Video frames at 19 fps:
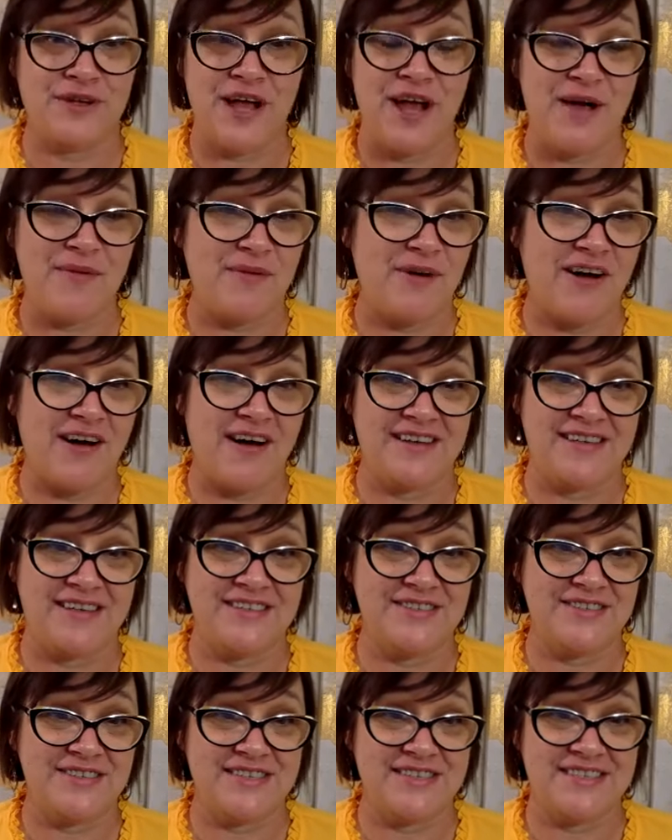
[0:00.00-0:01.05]
come on and
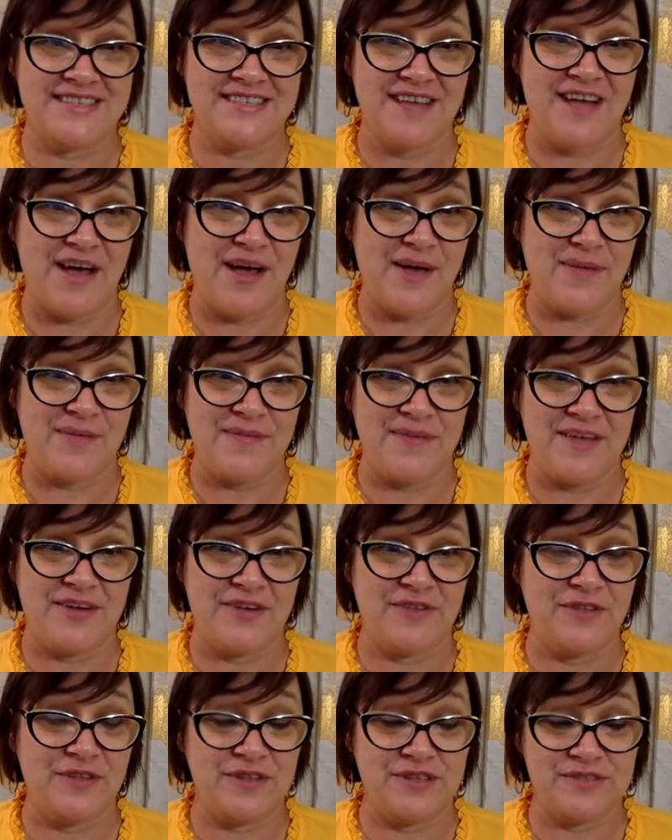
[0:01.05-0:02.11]
do this um, interview.